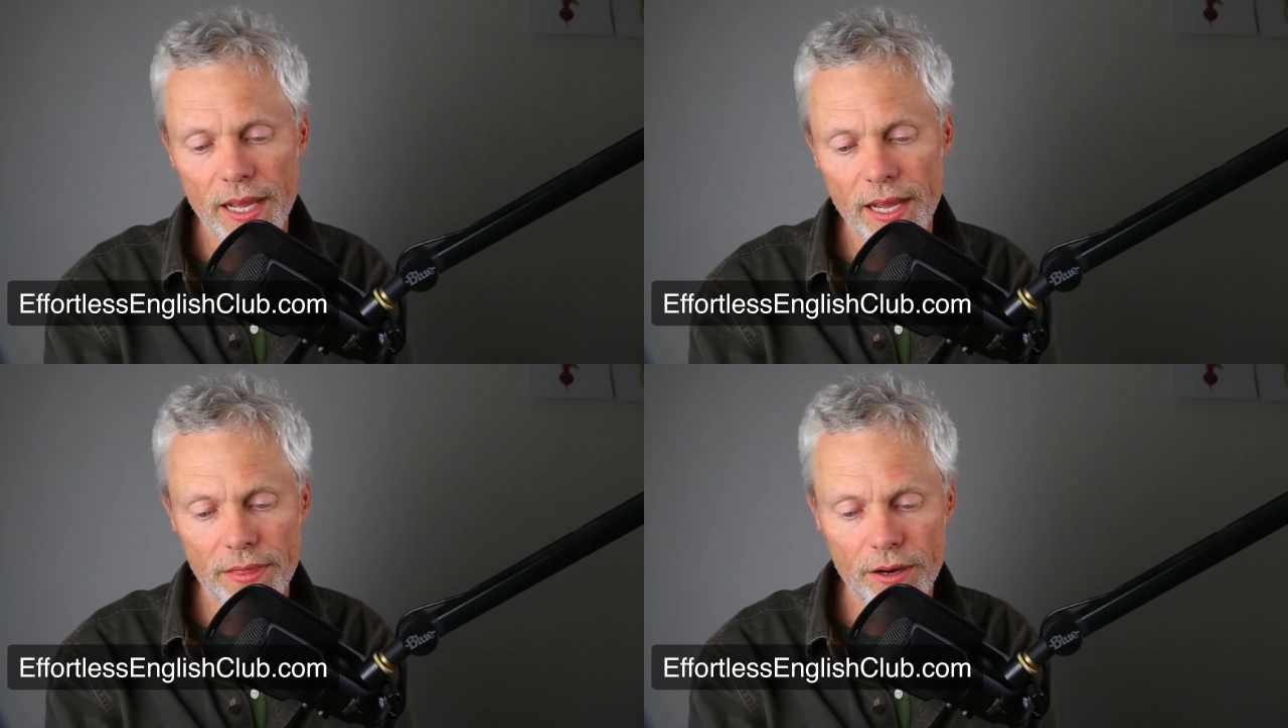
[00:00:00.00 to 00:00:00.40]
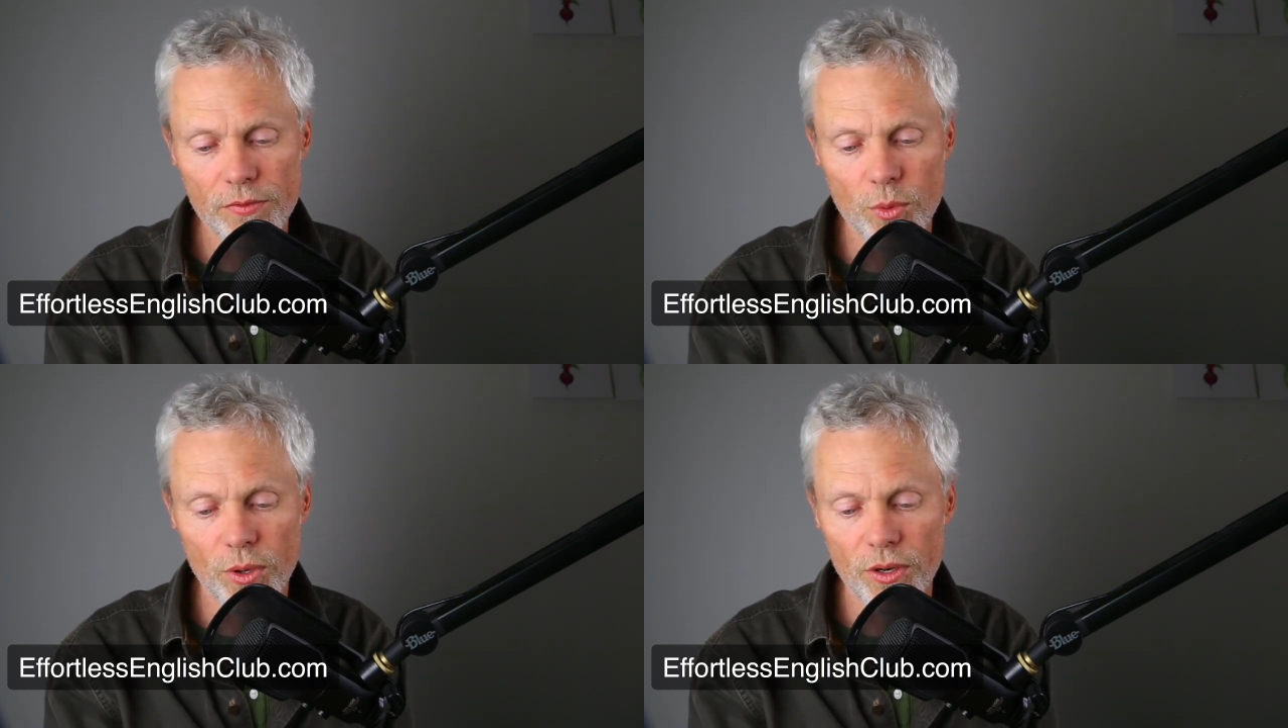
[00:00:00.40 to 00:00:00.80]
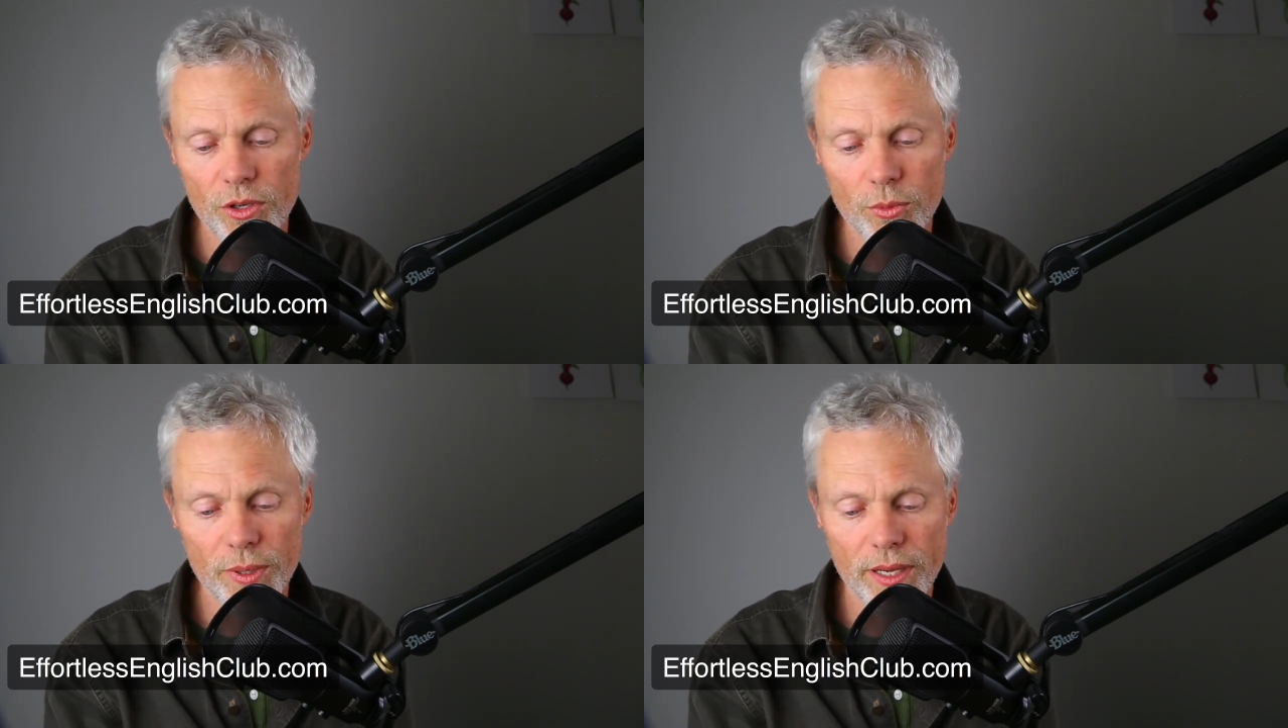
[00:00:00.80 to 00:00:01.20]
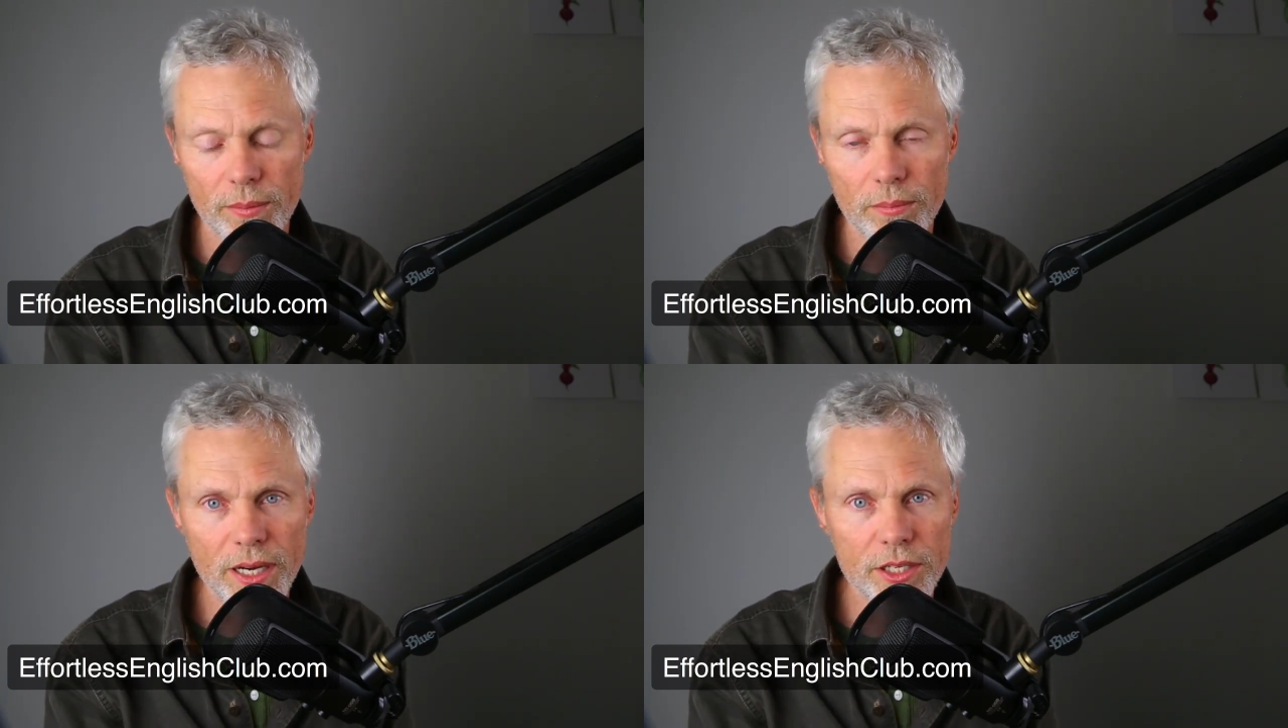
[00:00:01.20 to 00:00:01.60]
And therefore, you
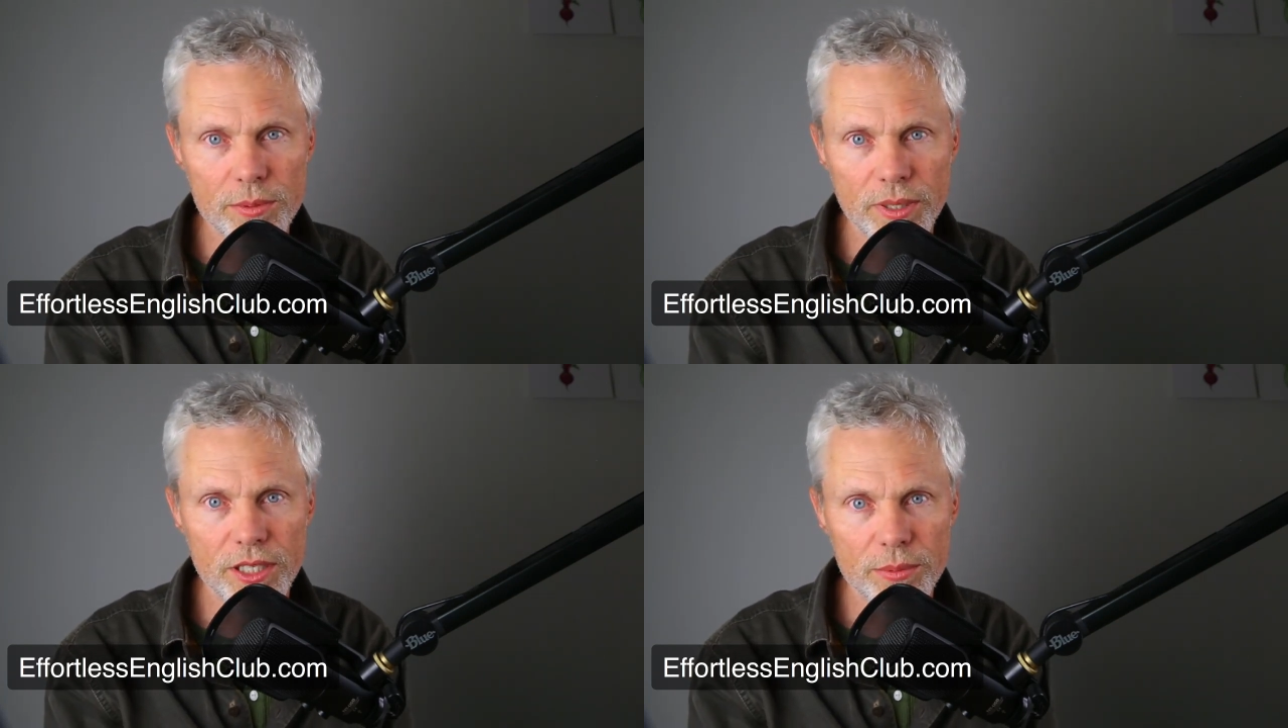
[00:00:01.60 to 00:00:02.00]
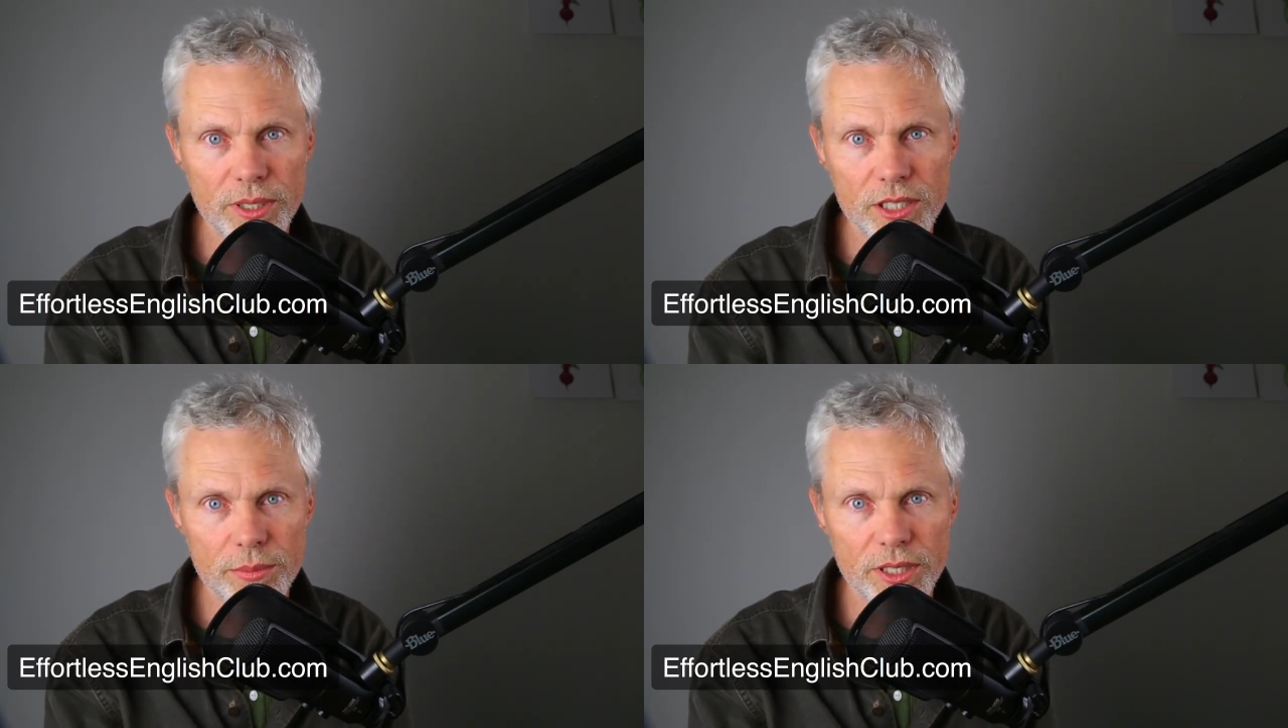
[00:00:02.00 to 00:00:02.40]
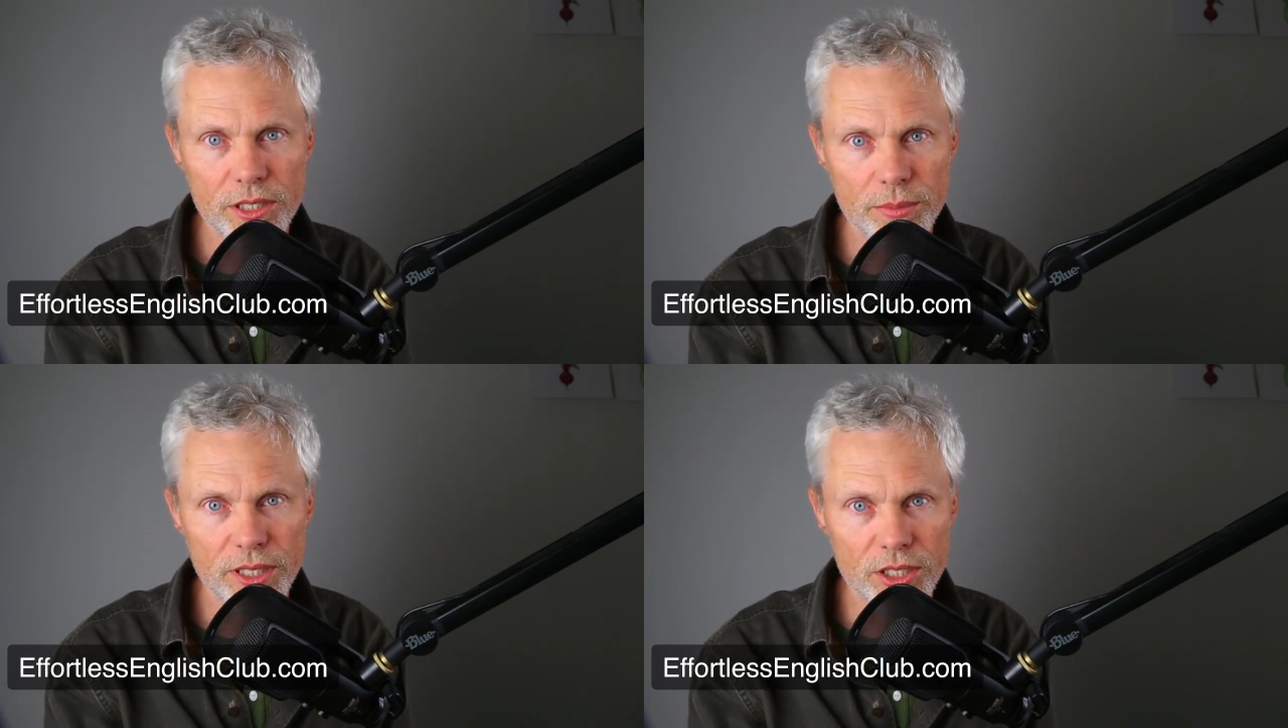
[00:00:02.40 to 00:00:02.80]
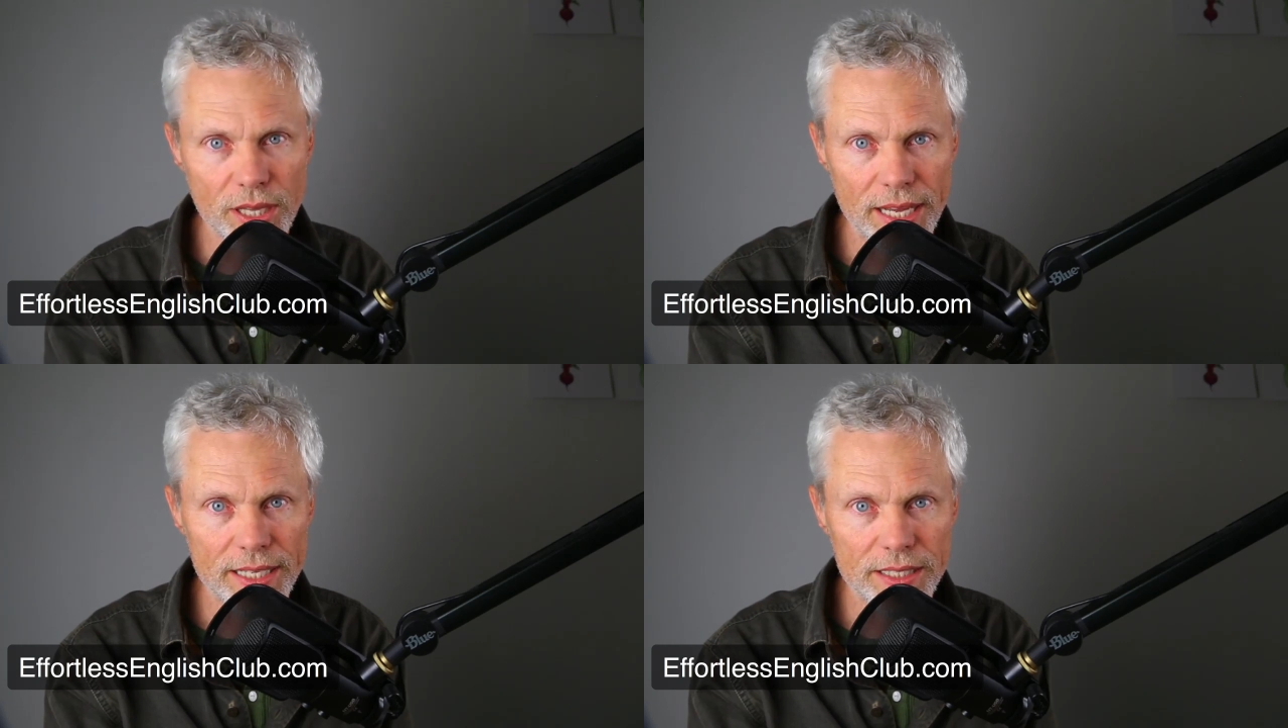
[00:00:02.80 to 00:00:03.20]
become much, much, much, much, much
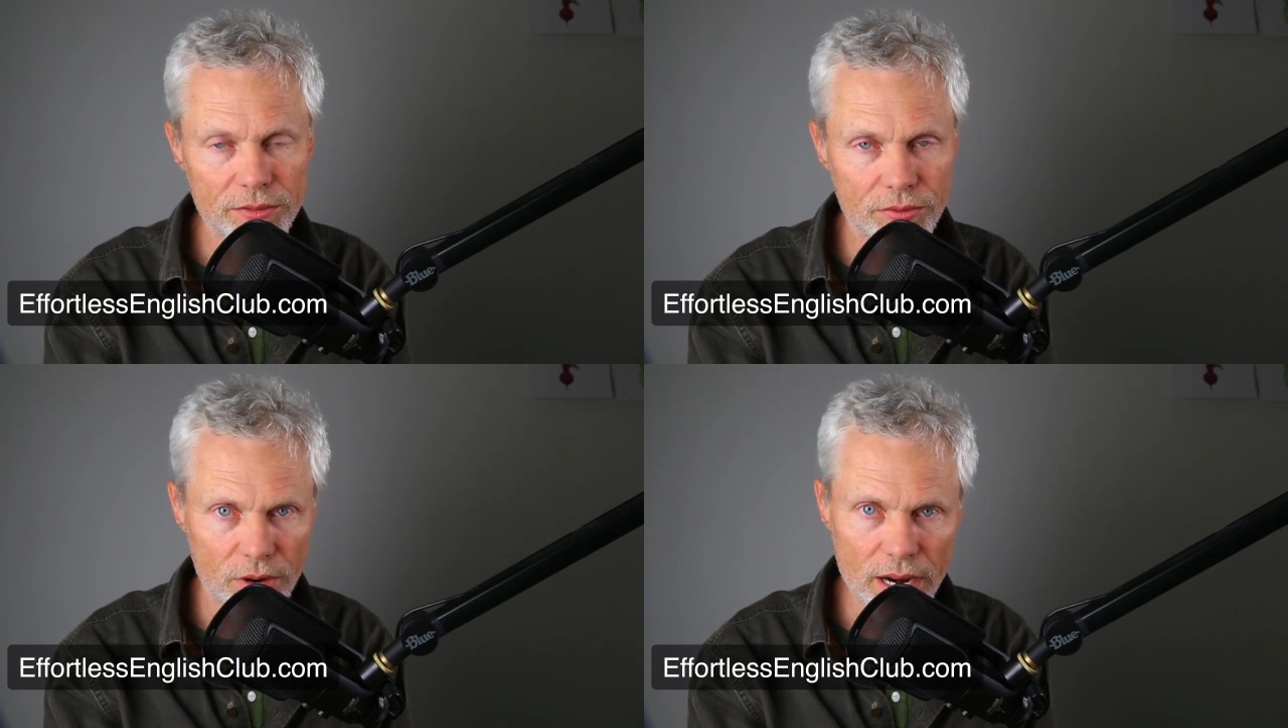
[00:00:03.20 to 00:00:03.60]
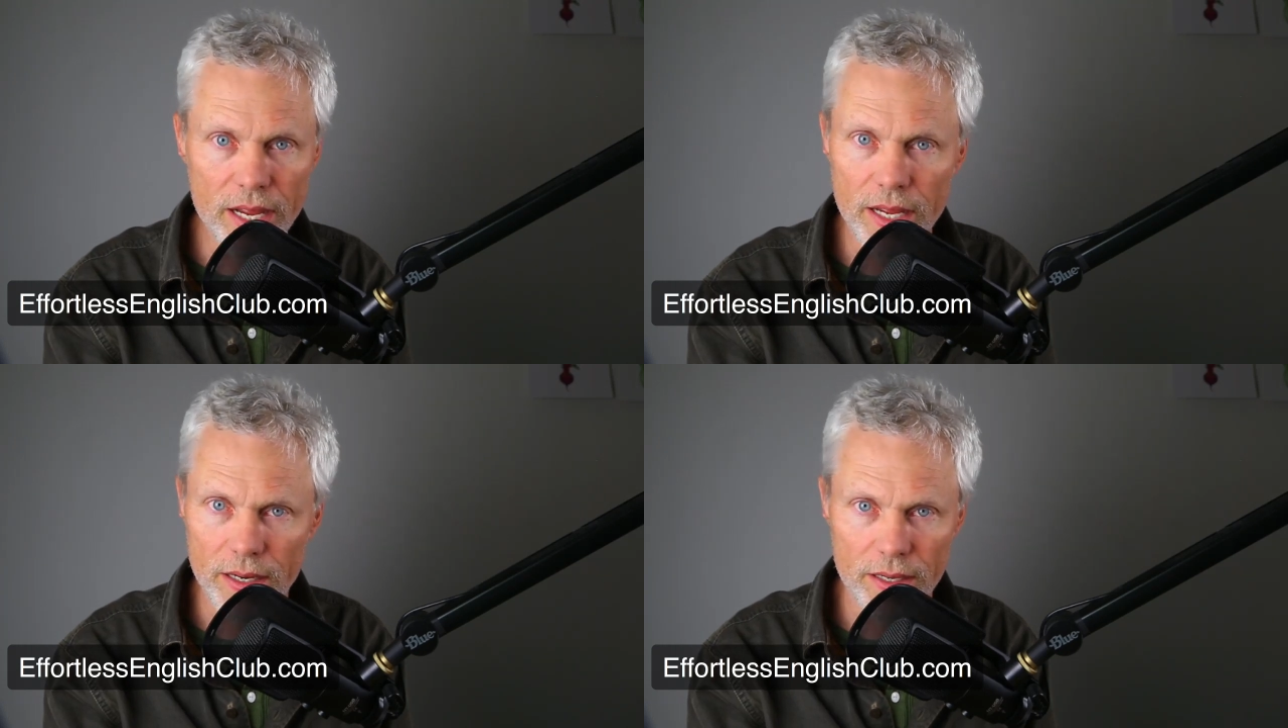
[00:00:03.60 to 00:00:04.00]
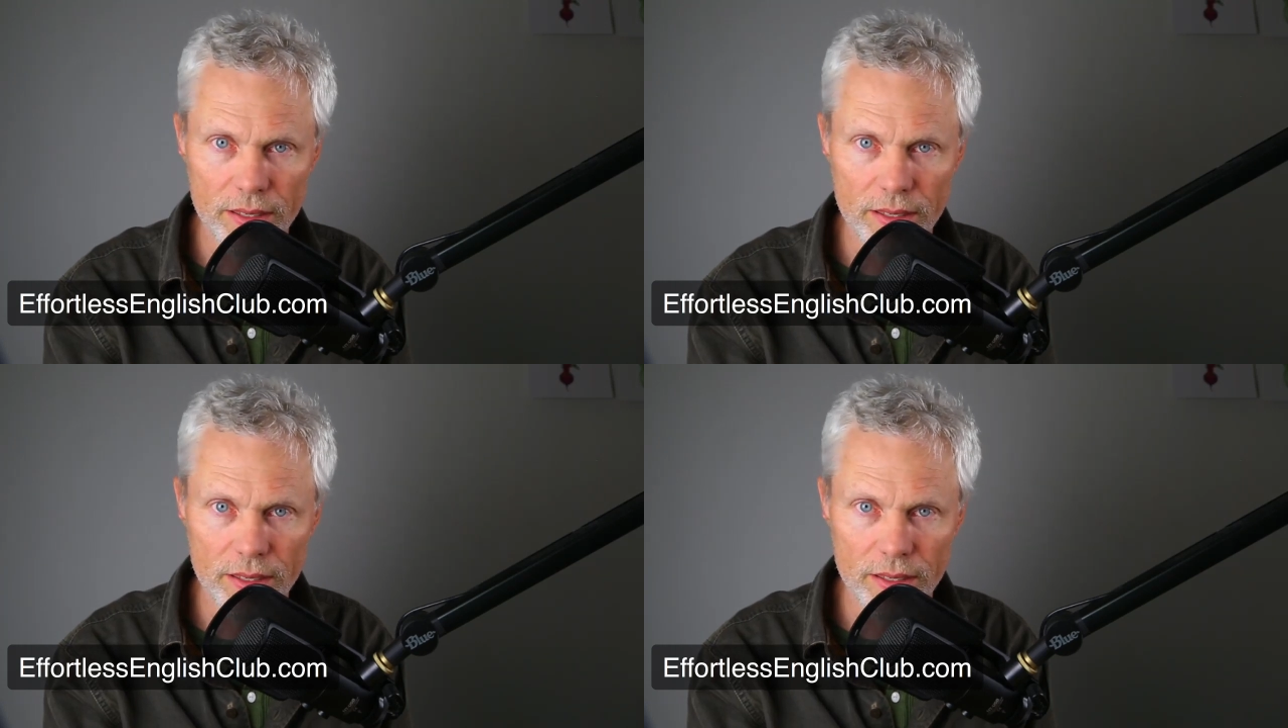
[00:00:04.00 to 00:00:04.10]
less afraid